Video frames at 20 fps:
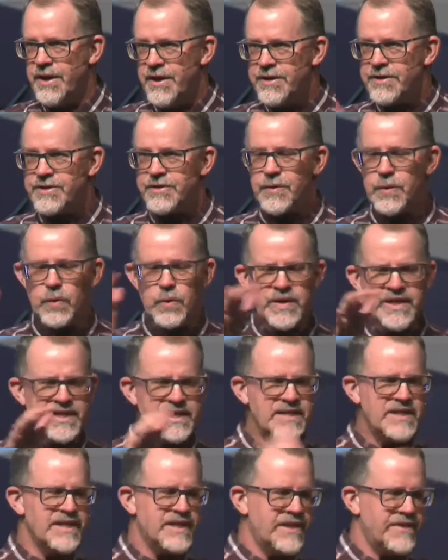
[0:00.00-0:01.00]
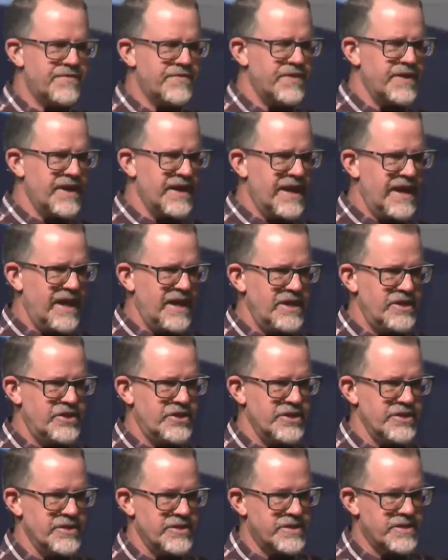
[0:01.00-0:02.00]
to read the different
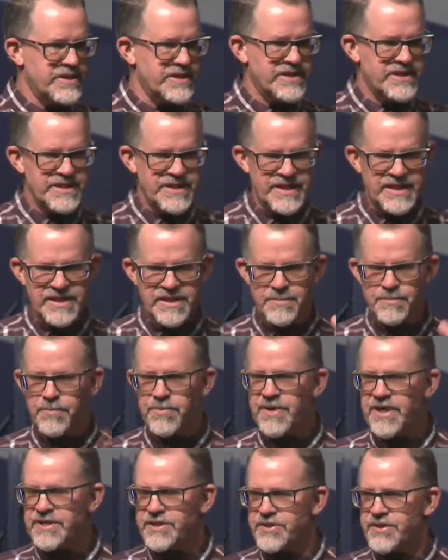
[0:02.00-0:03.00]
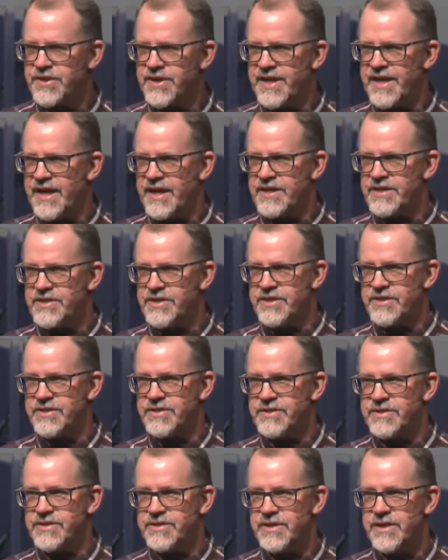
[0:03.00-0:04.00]
gauges, to see the pressure
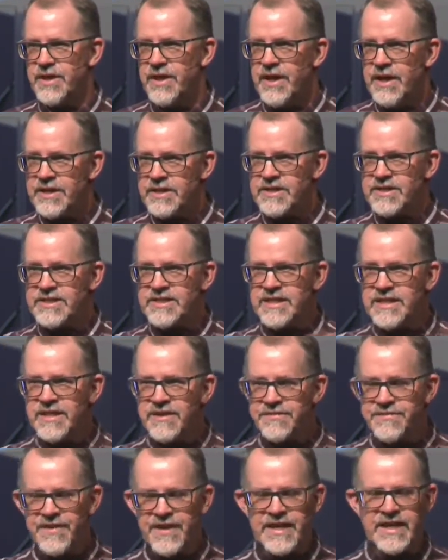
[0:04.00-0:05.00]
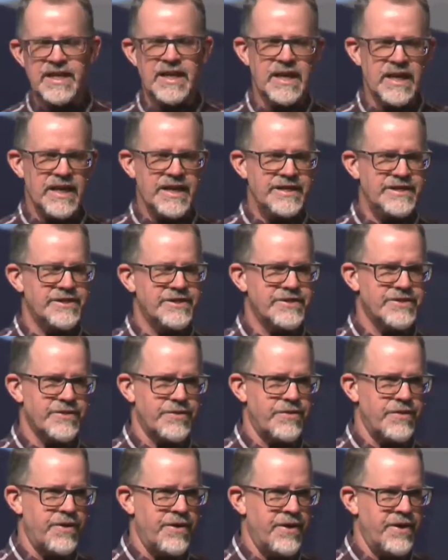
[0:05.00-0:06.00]
gauges, to see if any lights
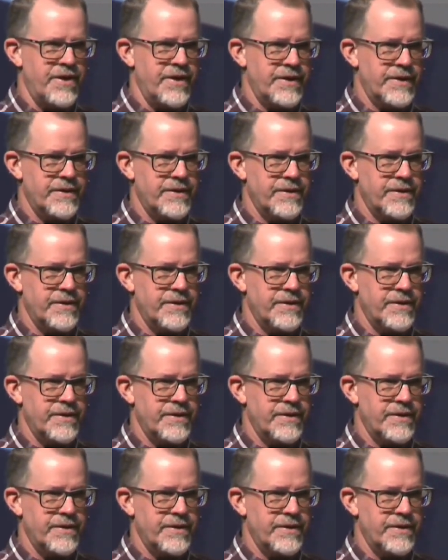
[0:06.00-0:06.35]
are on.